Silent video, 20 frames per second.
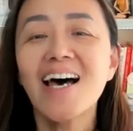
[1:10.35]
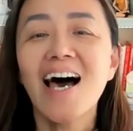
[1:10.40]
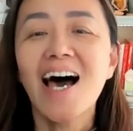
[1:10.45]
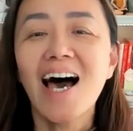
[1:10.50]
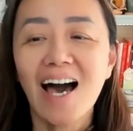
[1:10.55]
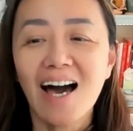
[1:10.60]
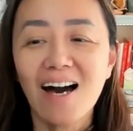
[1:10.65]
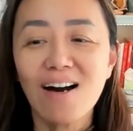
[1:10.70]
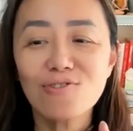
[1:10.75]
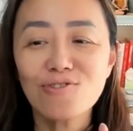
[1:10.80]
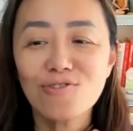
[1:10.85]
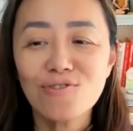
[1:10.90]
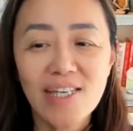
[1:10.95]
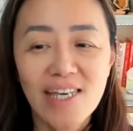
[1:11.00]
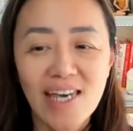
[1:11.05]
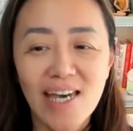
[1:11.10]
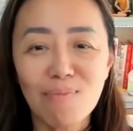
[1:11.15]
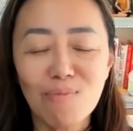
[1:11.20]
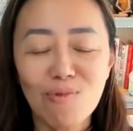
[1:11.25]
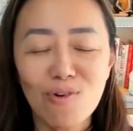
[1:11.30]
how to
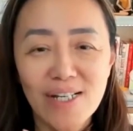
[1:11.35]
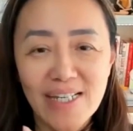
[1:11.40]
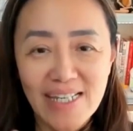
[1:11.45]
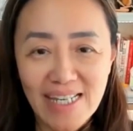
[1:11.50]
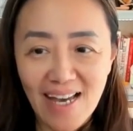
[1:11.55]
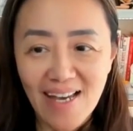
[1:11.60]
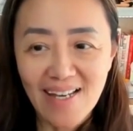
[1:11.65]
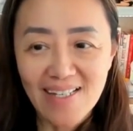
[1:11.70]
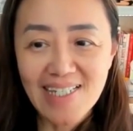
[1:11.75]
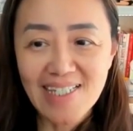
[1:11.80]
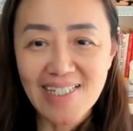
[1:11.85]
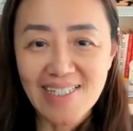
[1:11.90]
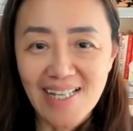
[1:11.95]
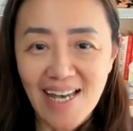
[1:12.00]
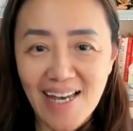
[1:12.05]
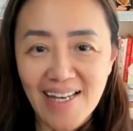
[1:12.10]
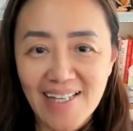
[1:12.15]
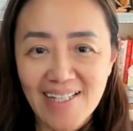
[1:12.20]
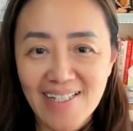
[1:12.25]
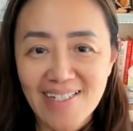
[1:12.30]
get more yes
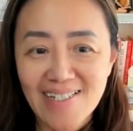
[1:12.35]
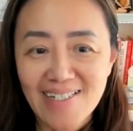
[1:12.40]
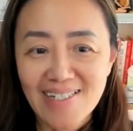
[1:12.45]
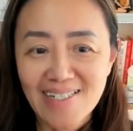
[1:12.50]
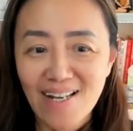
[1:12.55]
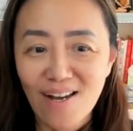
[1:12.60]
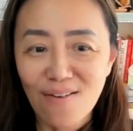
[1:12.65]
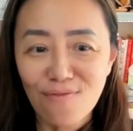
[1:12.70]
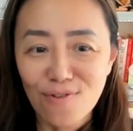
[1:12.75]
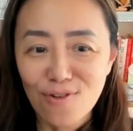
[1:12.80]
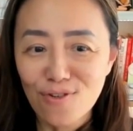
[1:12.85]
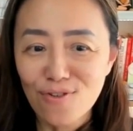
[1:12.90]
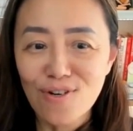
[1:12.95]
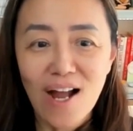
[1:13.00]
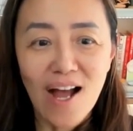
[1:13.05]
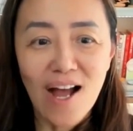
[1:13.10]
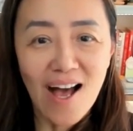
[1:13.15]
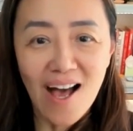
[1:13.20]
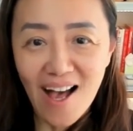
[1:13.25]
like never